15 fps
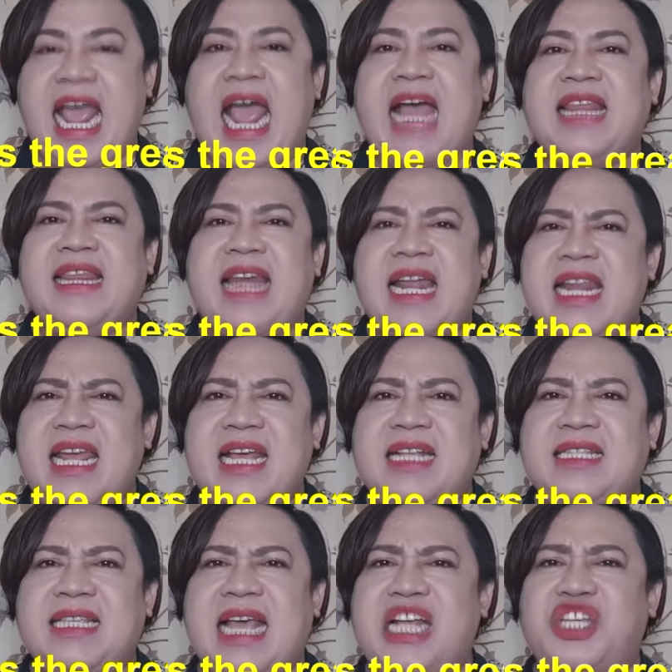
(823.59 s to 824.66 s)
And that is
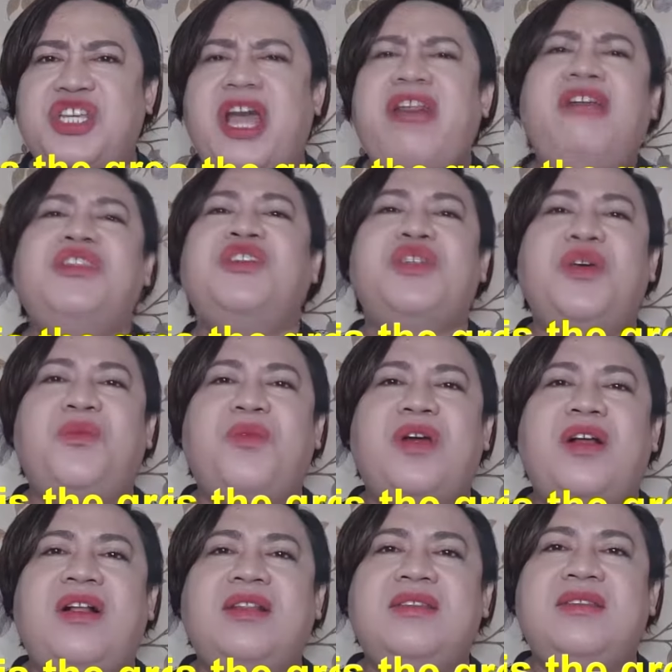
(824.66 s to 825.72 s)
a shout out to the
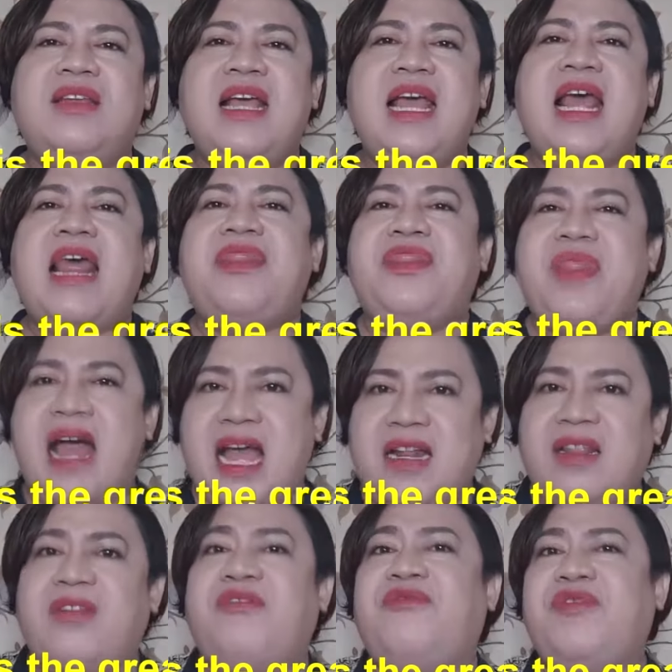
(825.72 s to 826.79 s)
world
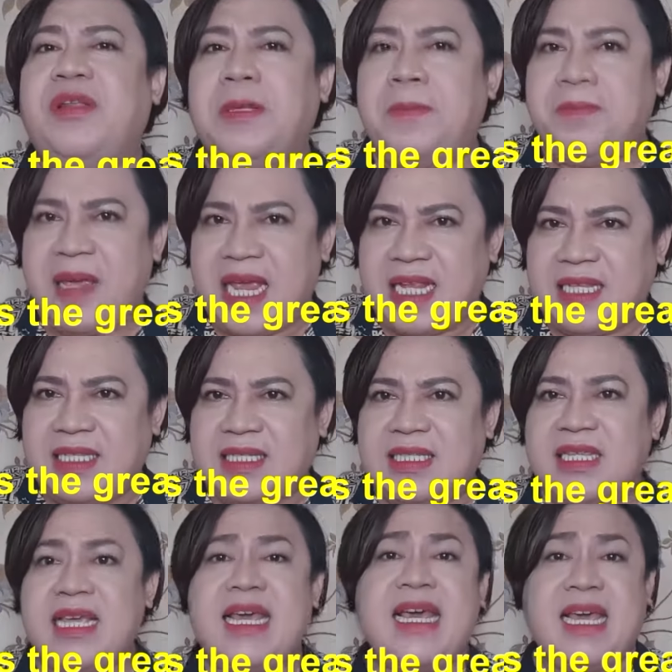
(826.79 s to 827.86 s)
that Philippines
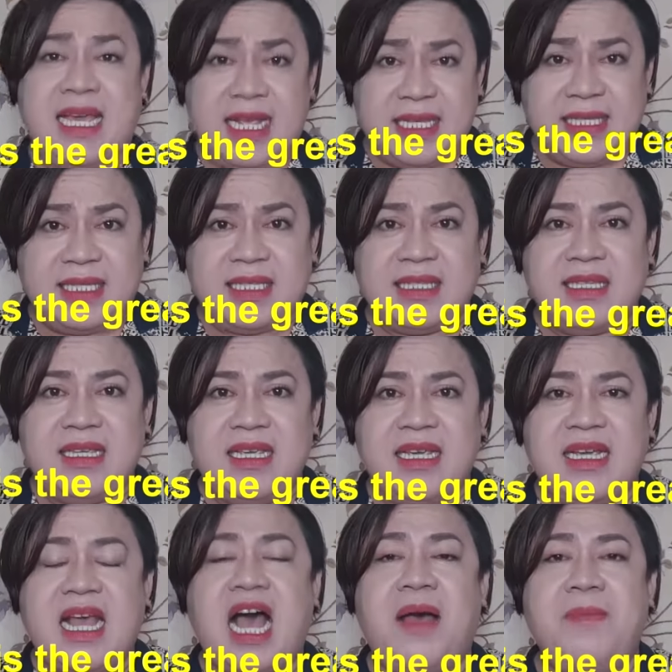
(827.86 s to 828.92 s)
is
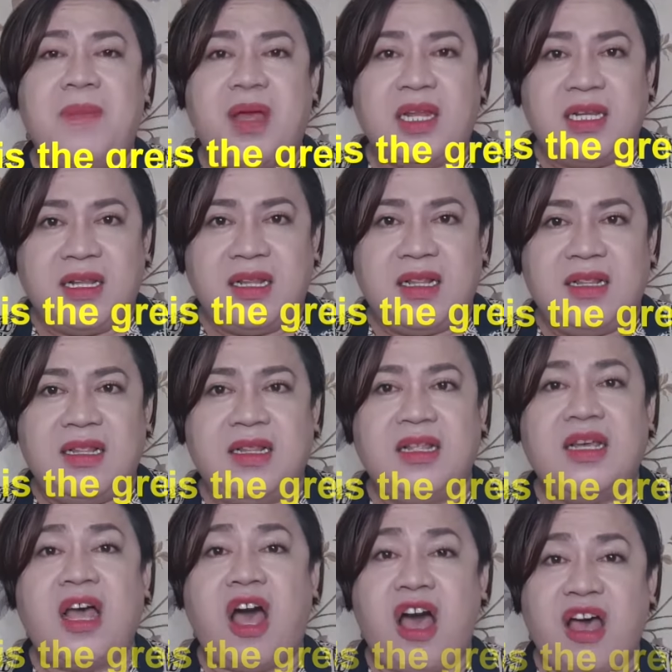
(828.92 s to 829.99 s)
a model
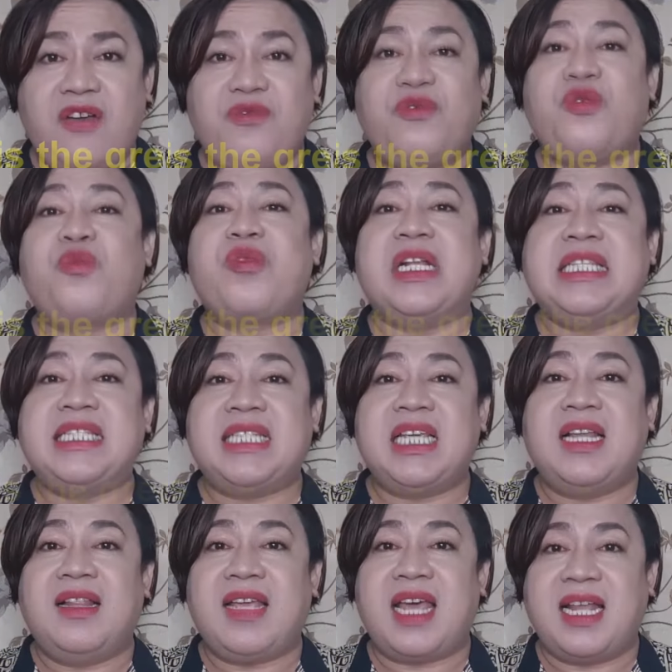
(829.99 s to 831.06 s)
of
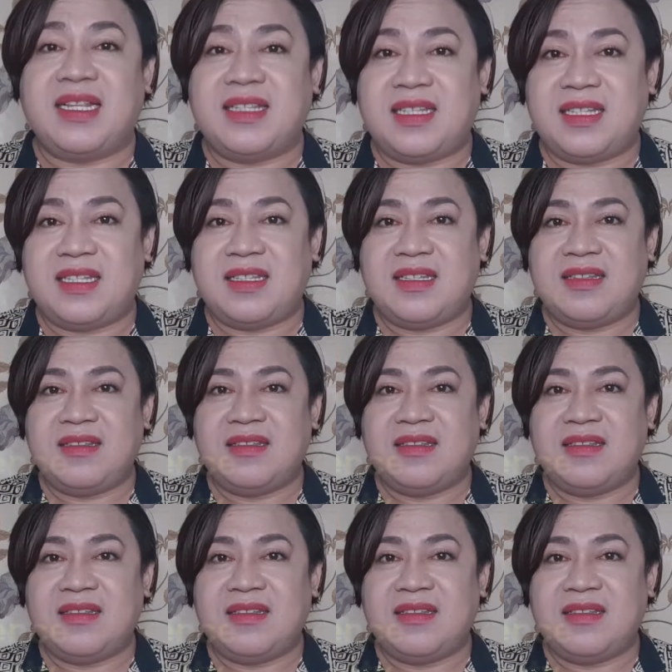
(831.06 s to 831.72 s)
resilience